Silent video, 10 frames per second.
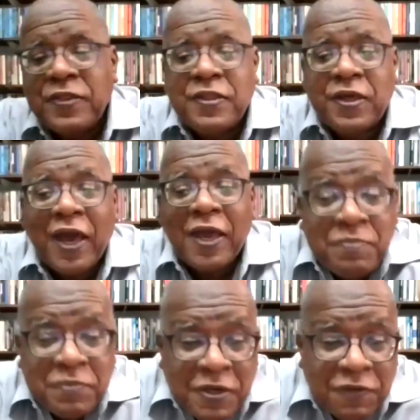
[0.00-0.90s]
in the
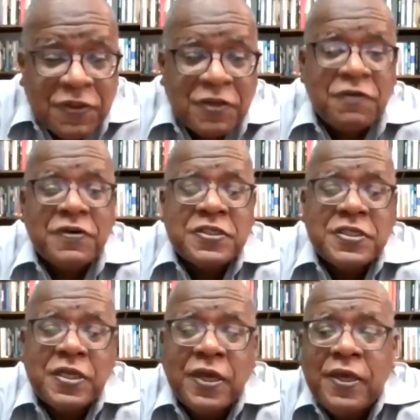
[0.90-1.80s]
admin of the
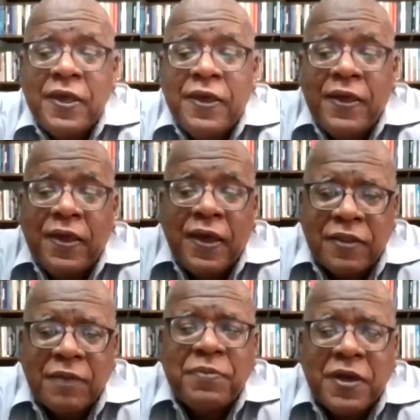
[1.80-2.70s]
university.
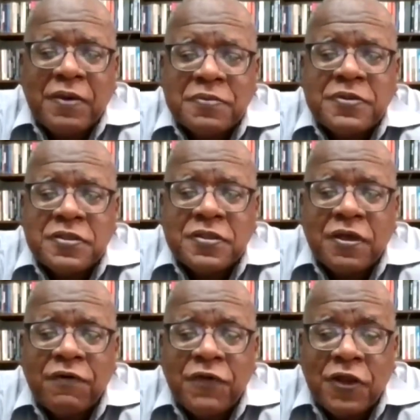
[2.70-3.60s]
And that becomes
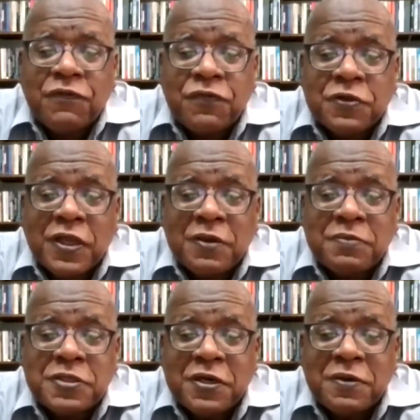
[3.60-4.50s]
a fairly full
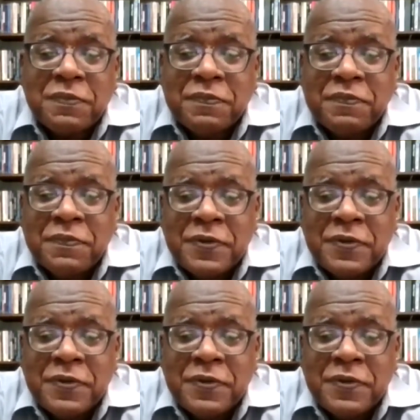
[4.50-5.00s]
time job.